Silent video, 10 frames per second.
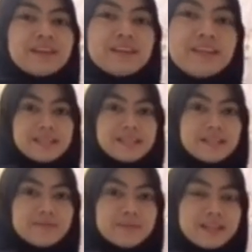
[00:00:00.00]
Okay.
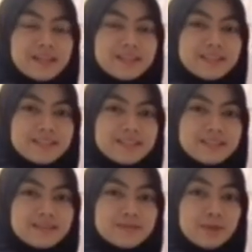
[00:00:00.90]
Second main idea
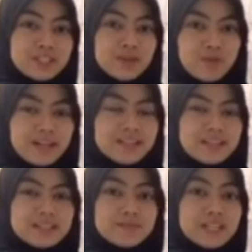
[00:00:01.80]
in project 1
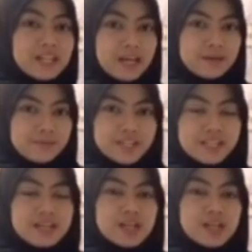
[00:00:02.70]
is mini library.